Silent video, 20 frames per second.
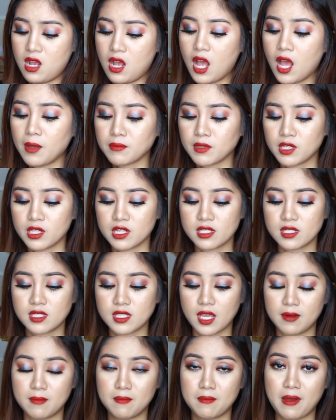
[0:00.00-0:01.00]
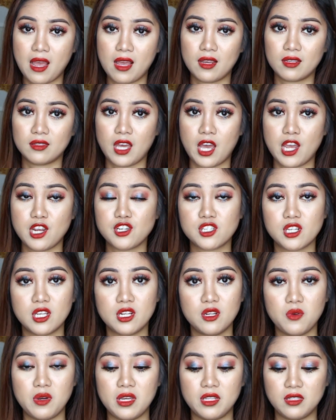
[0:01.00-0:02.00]
I'm gonna send back the
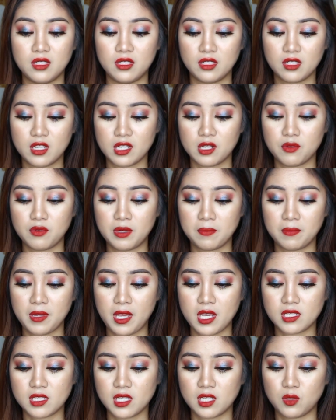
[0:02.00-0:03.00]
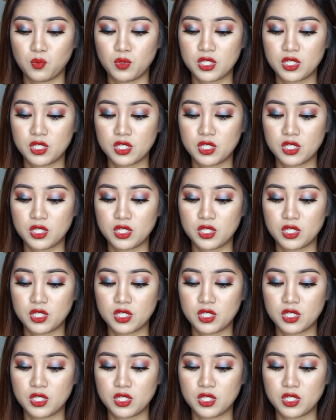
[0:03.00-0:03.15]
eyeshadow and they're gonna replace it,